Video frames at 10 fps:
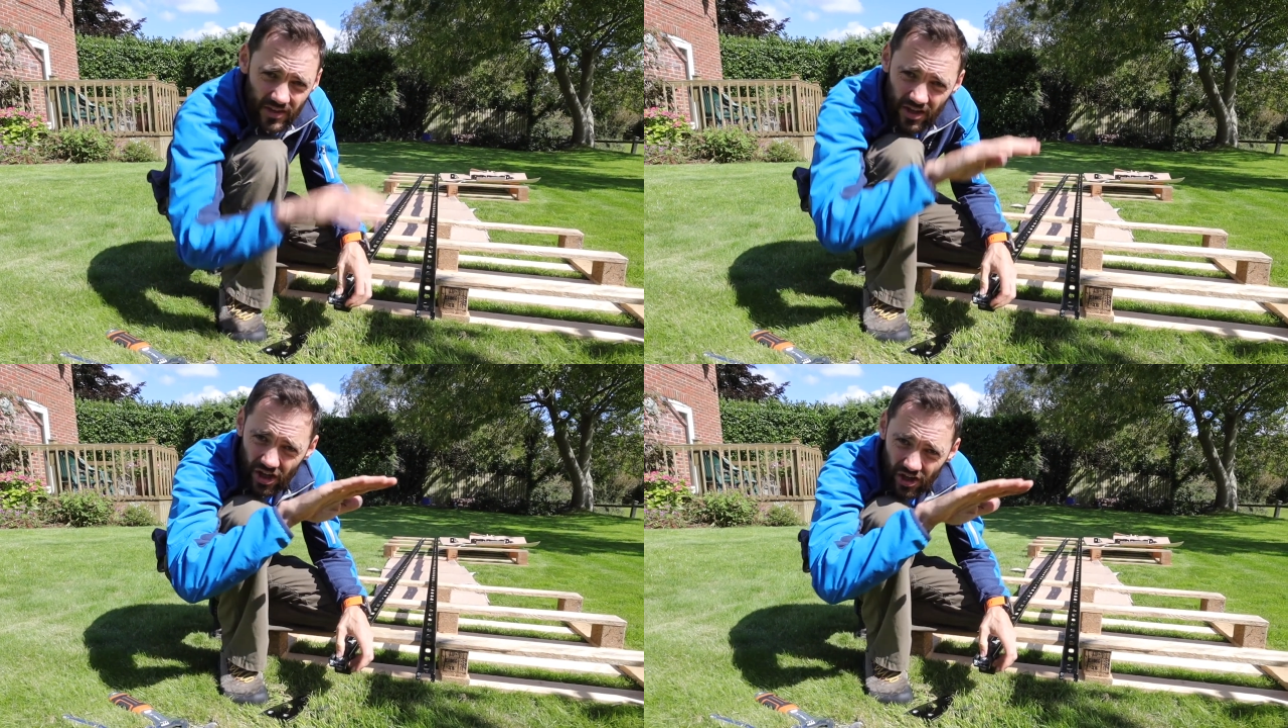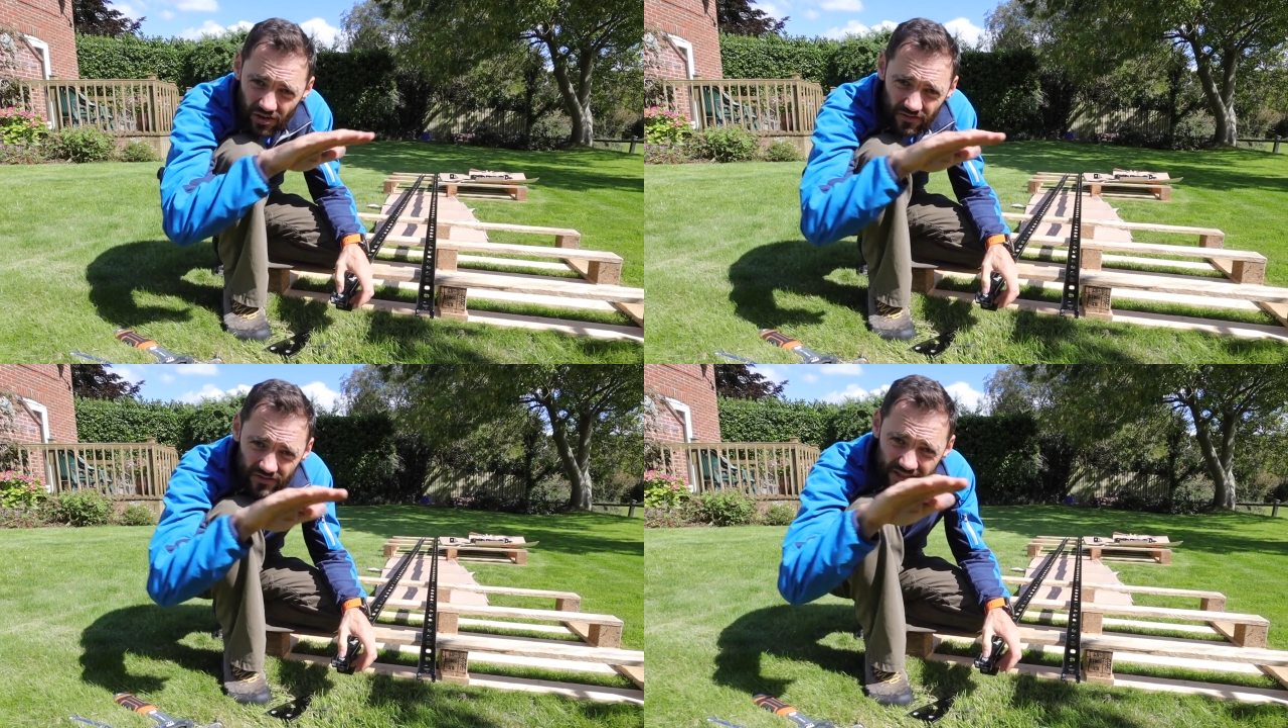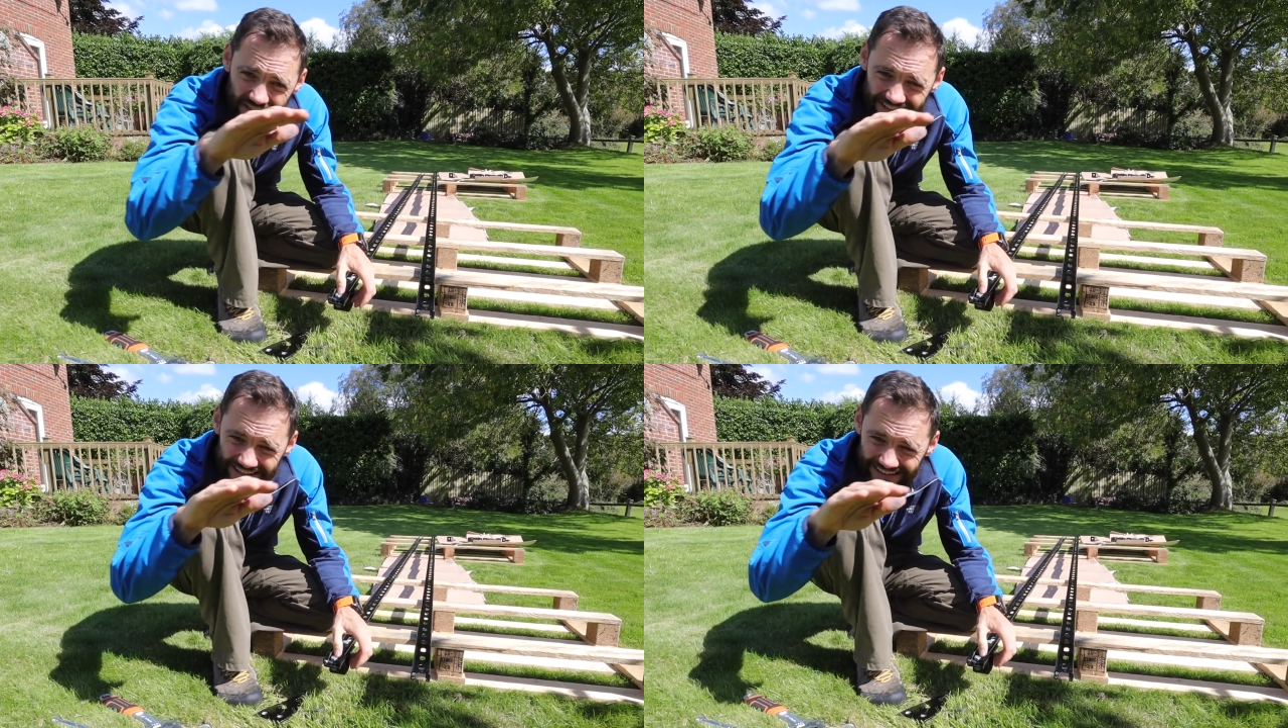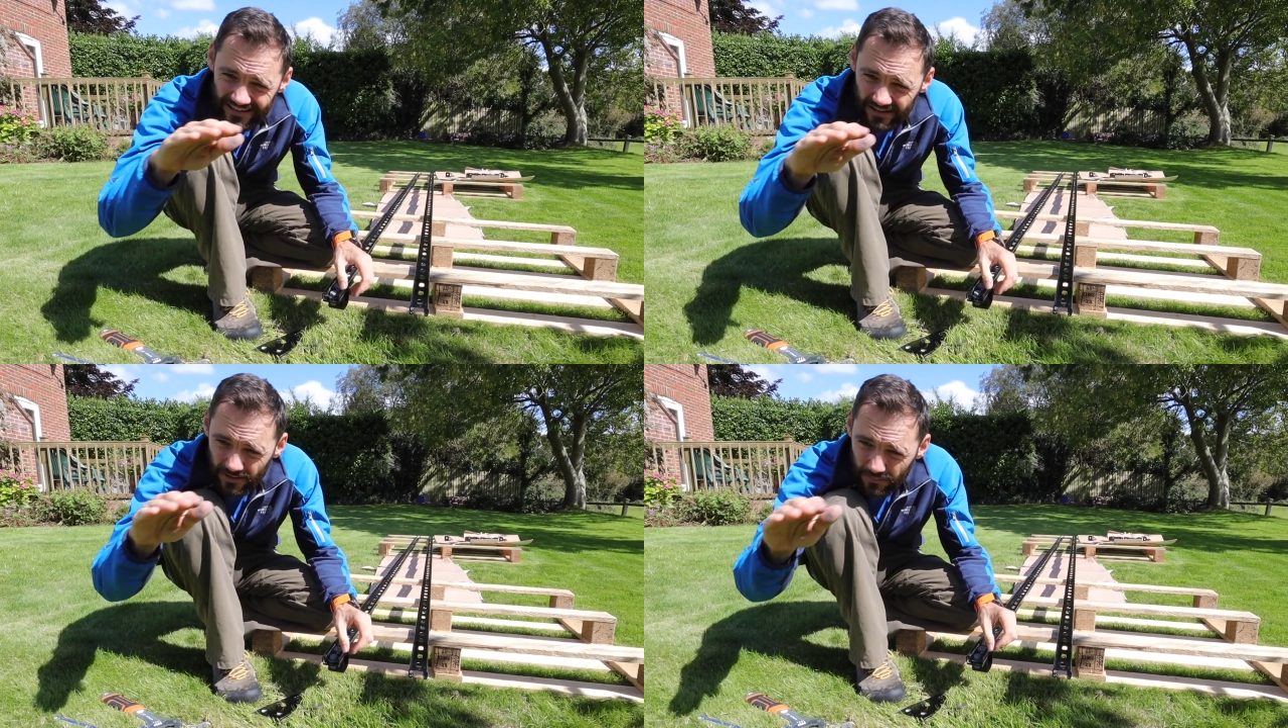curves
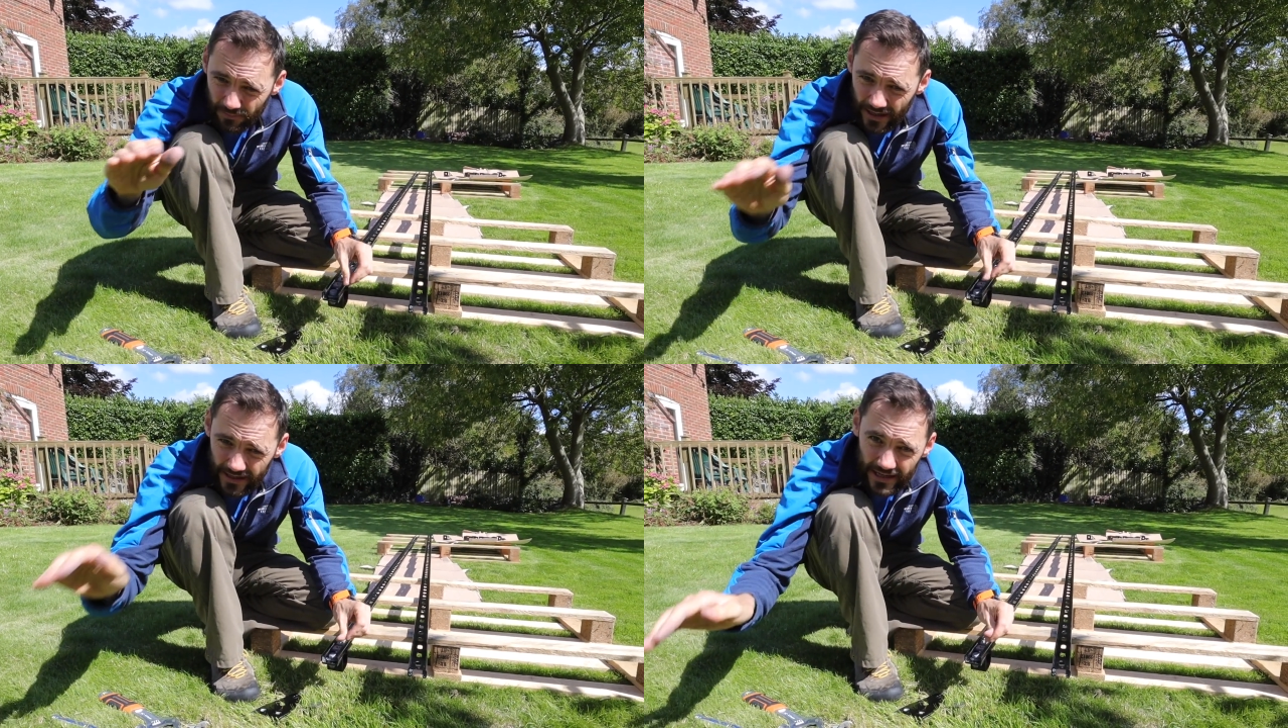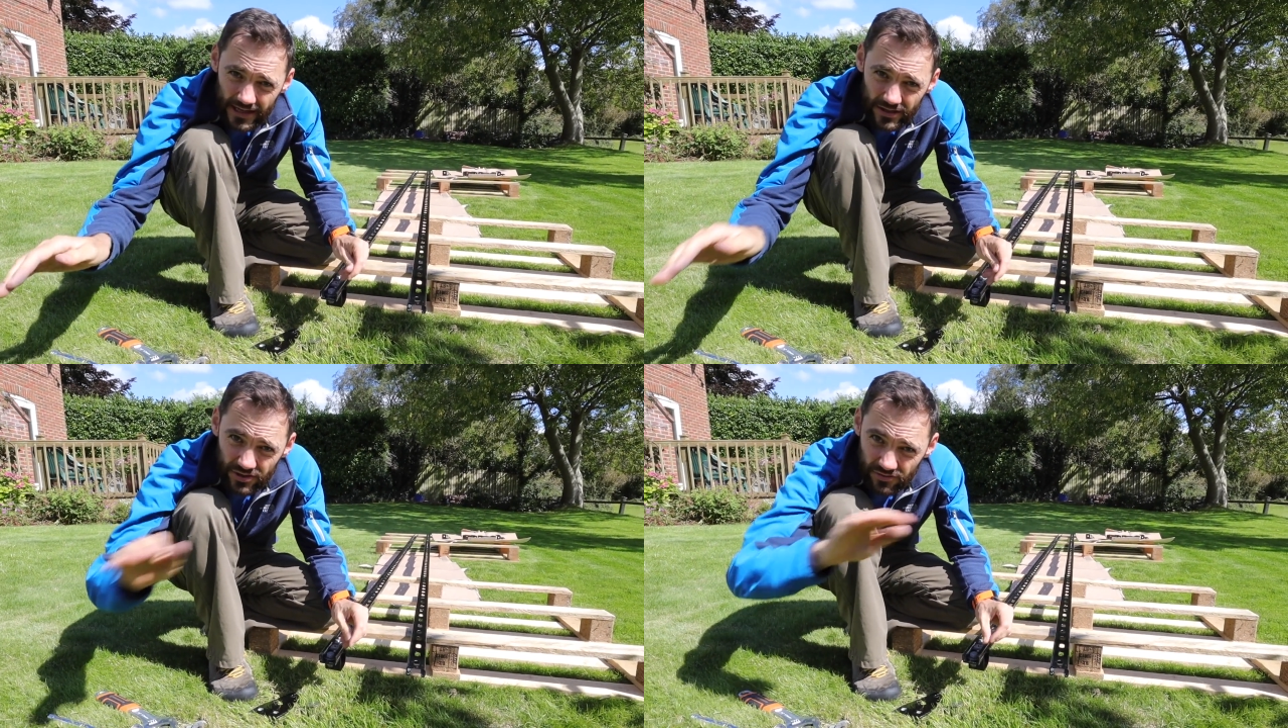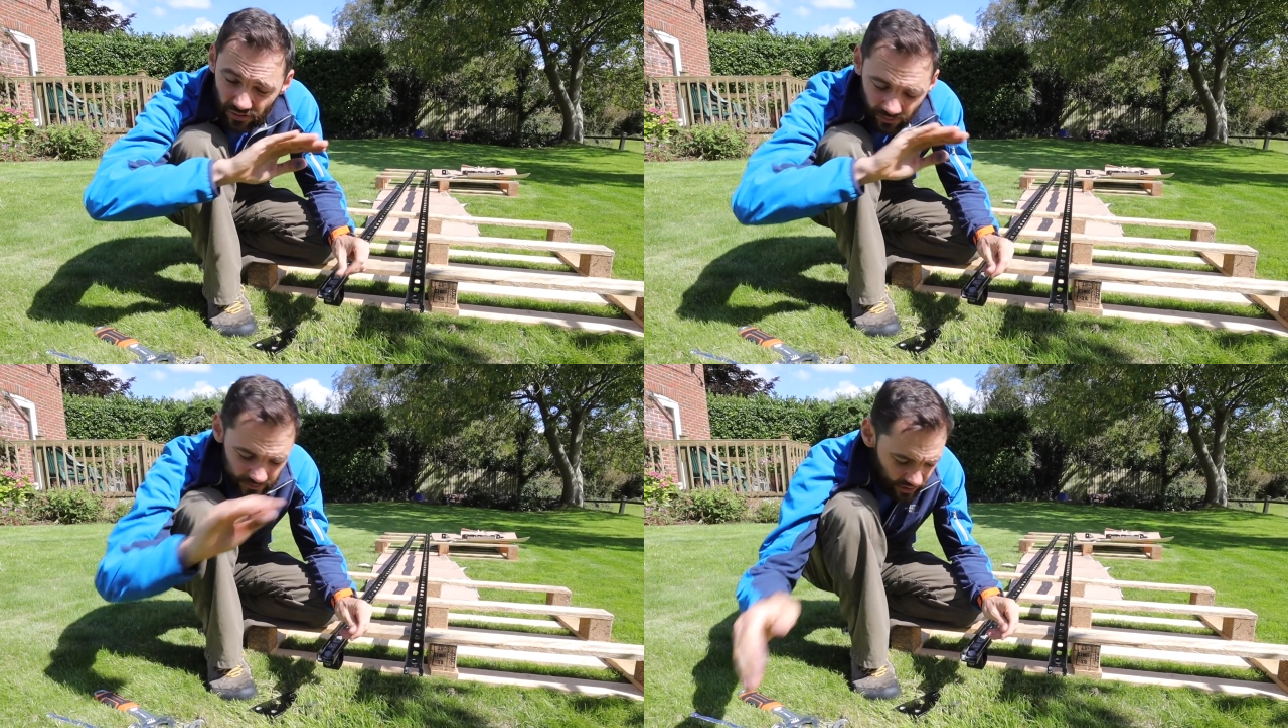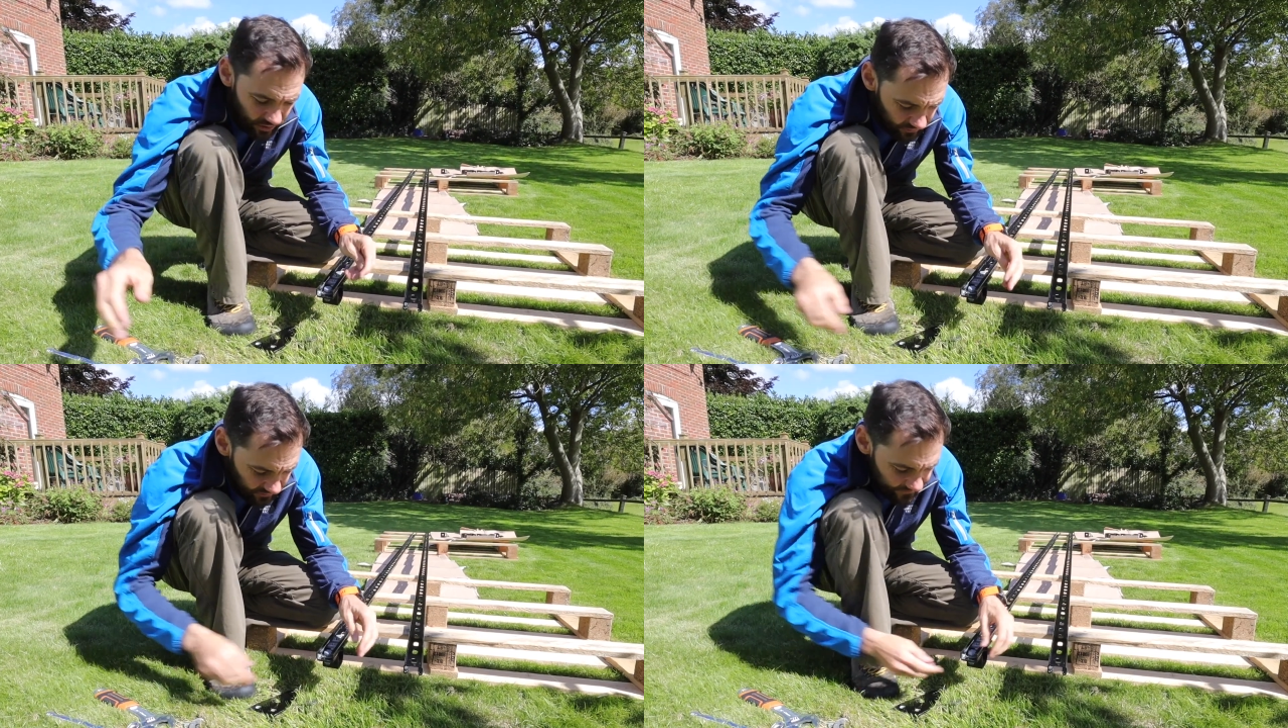and the back edge drops
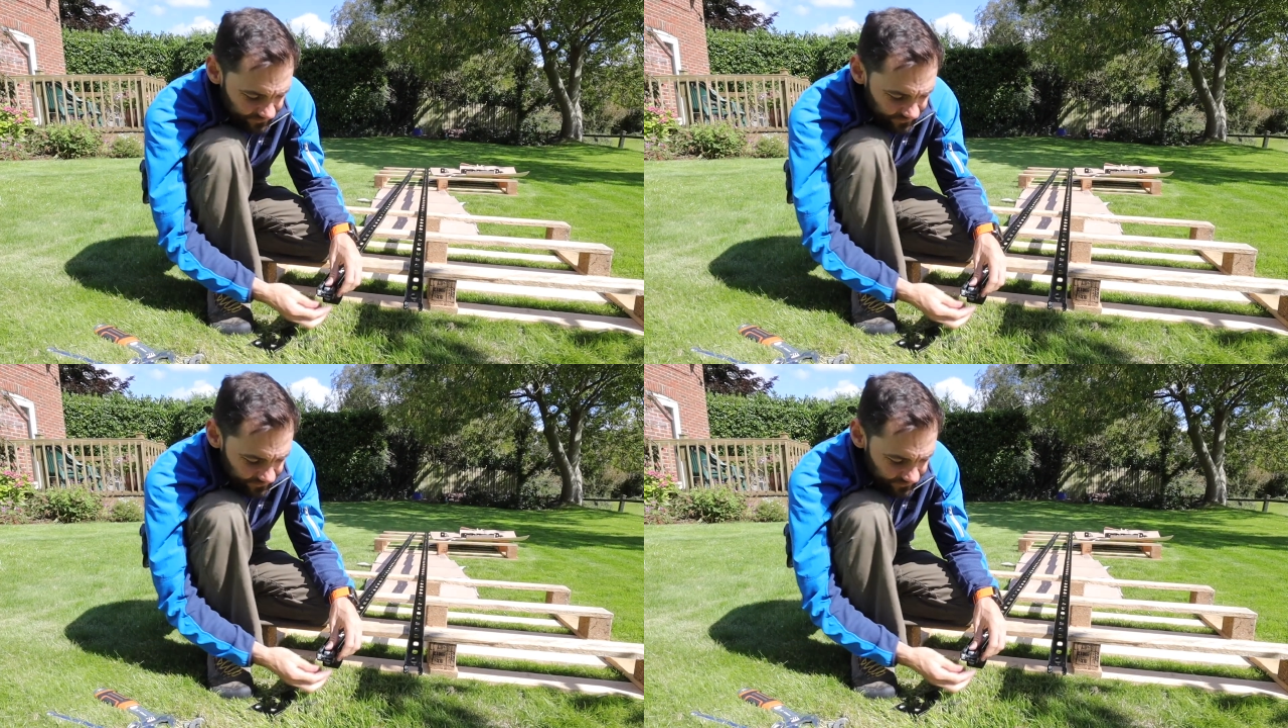off.